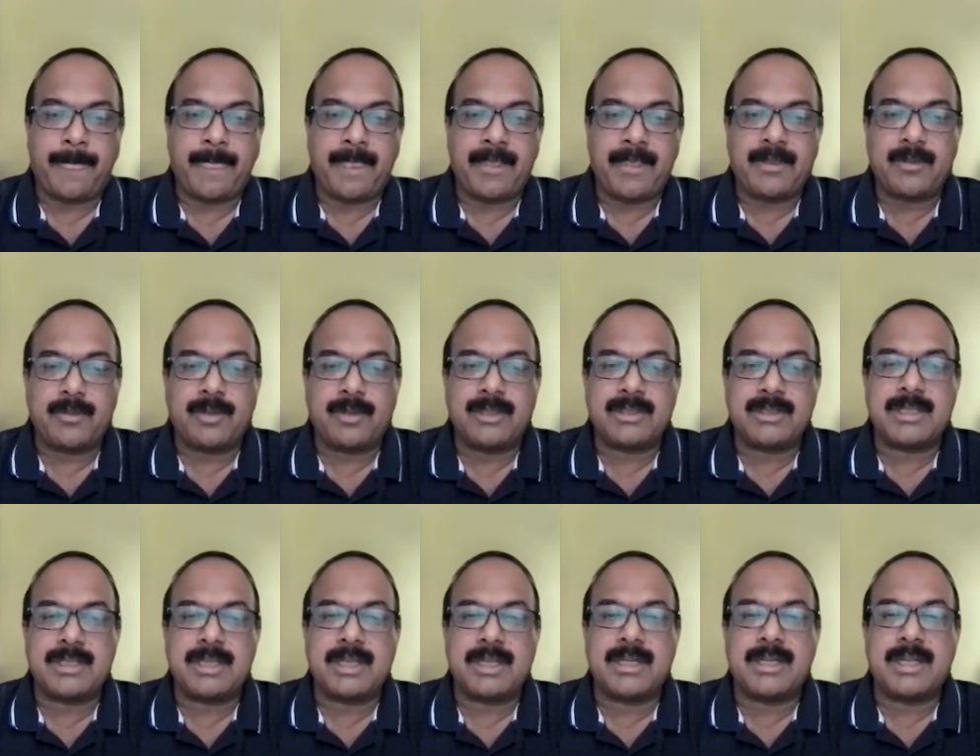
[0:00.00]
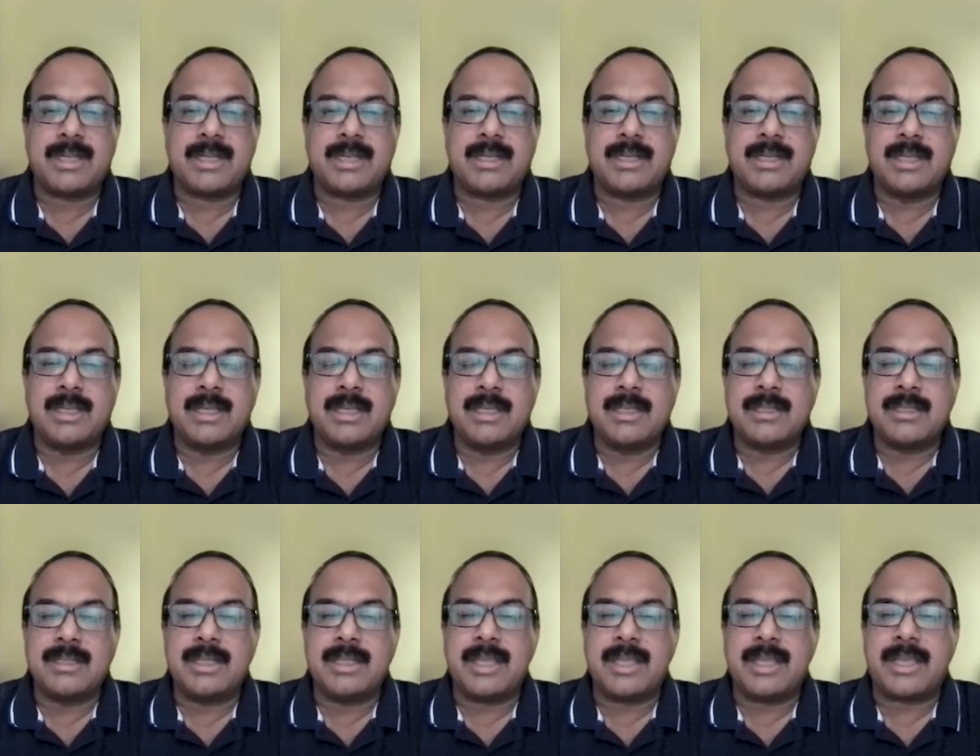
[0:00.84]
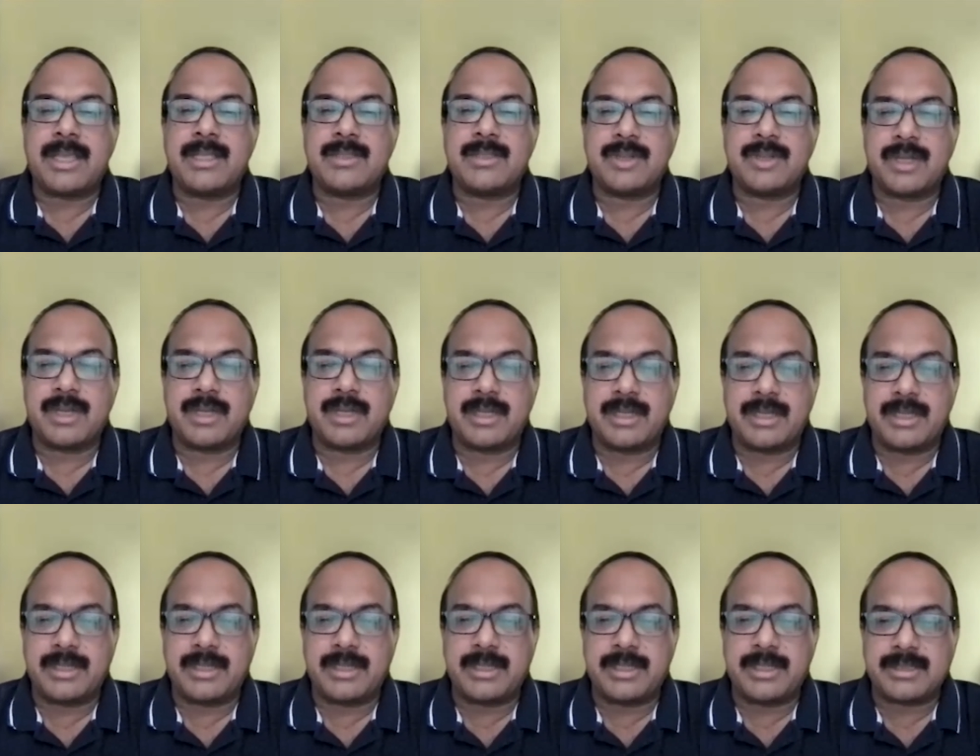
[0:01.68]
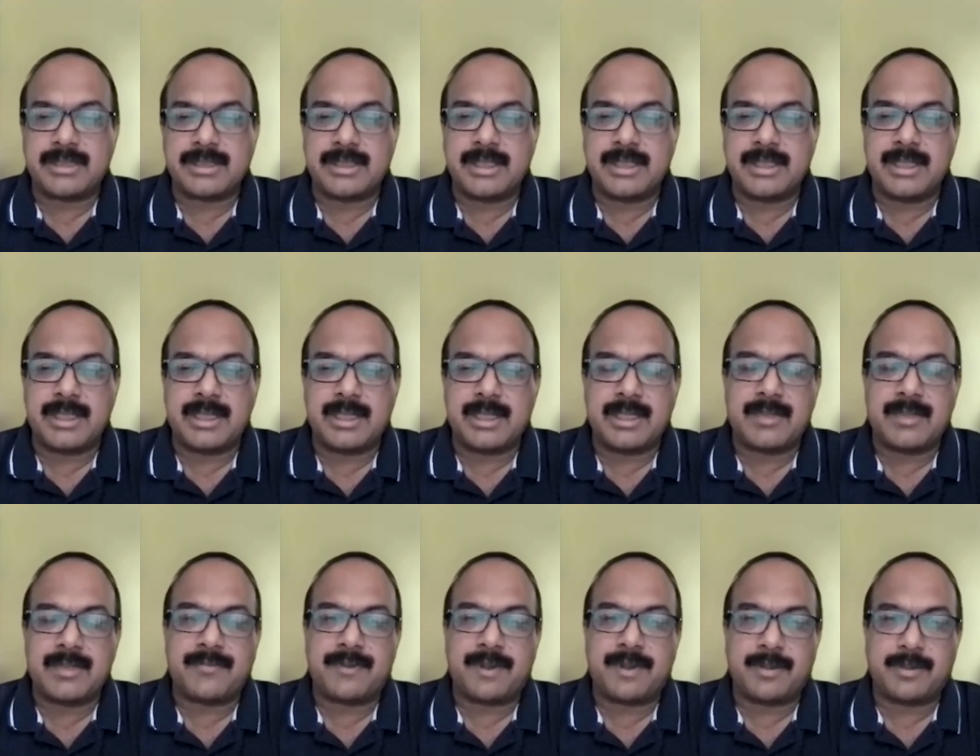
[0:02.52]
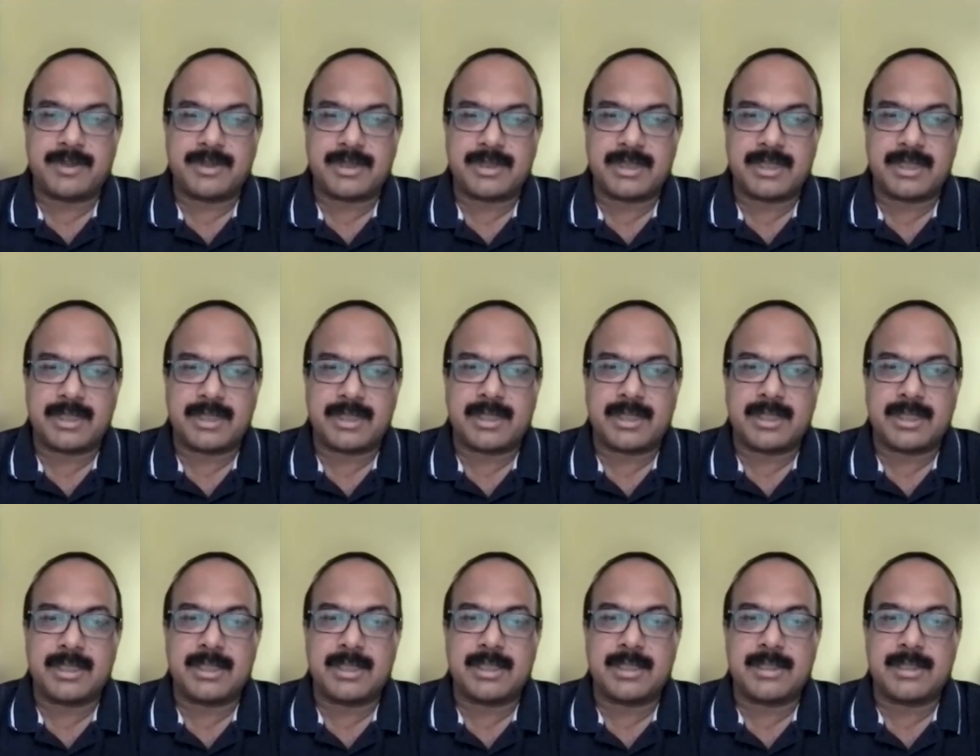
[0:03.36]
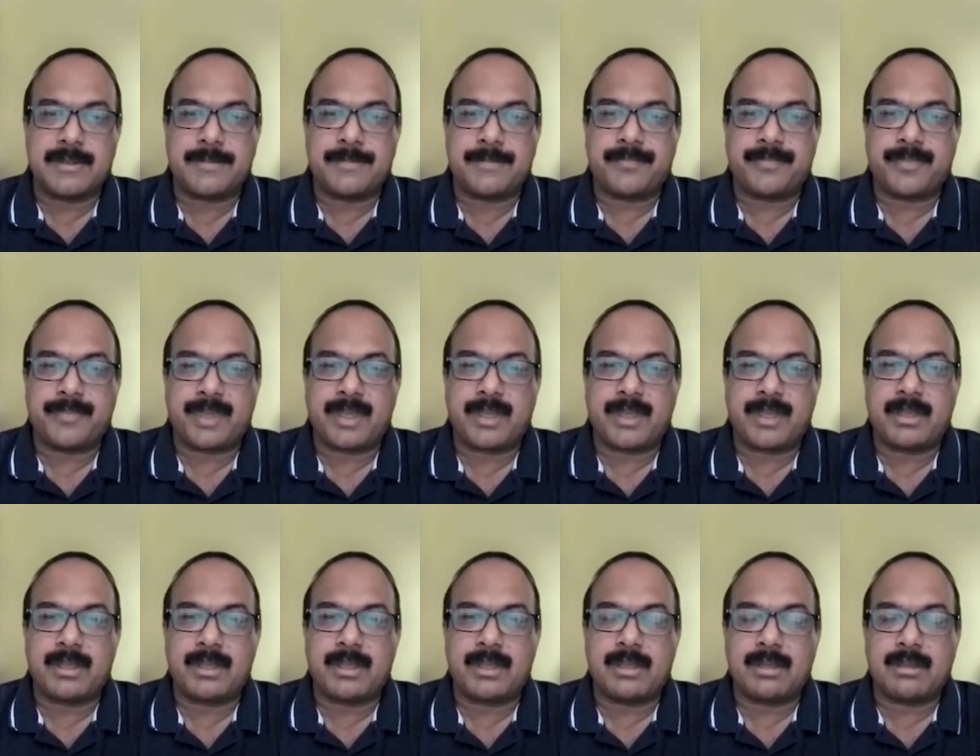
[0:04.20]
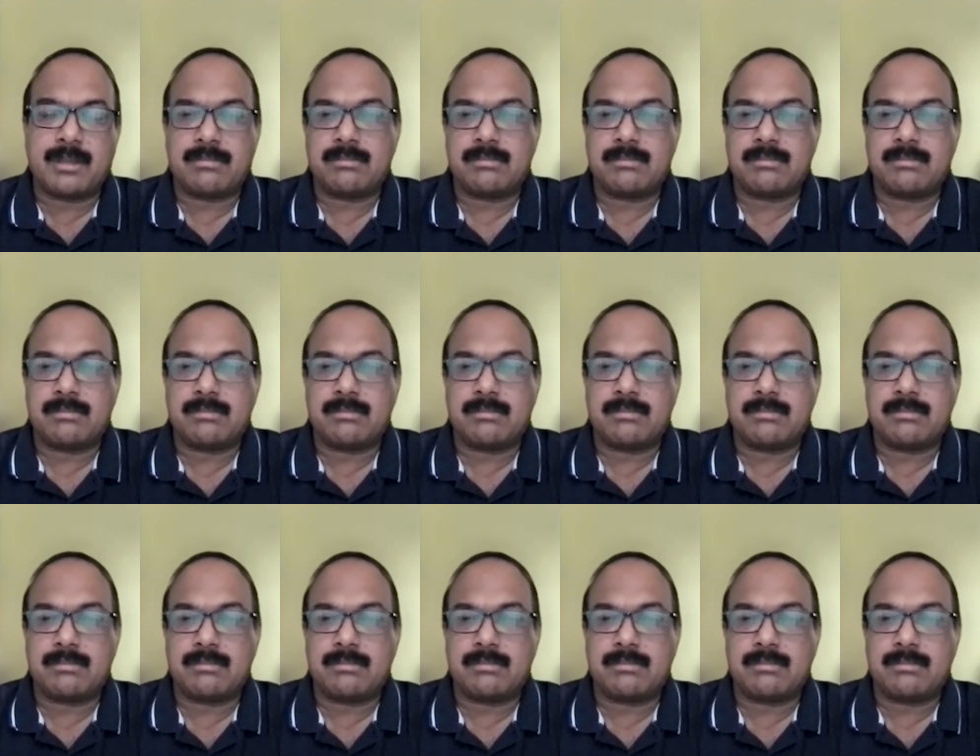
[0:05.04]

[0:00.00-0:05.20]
So once they are done, they can join the industry in a pharmaceutical uh, uh,